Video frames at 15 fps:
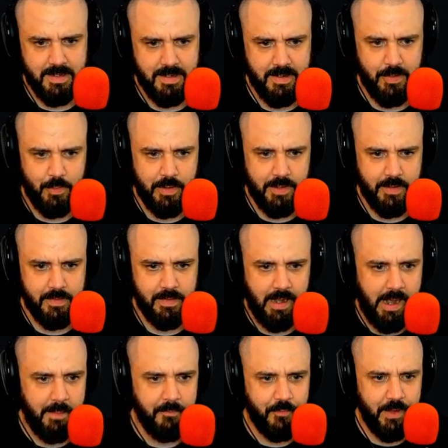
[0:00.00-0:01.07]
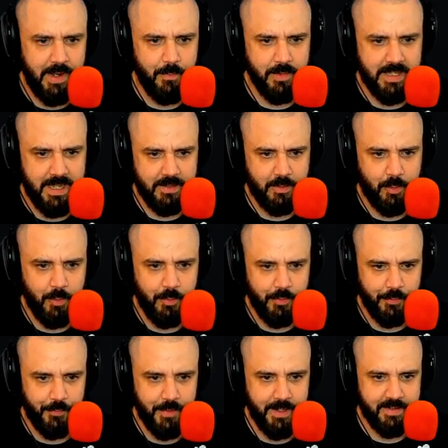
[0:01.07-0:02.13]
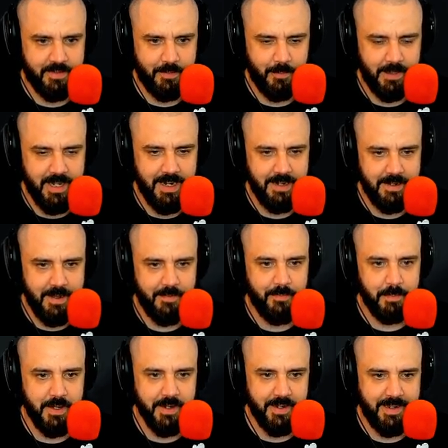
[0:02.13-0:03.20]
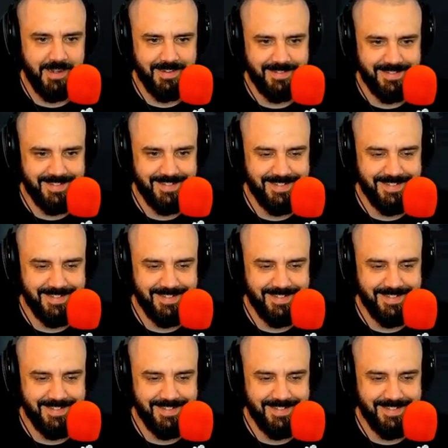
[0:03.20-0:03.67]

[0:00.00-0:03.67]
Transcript: Oh well, I'm fine without the crucifix. We got enough oh, money. Are you now?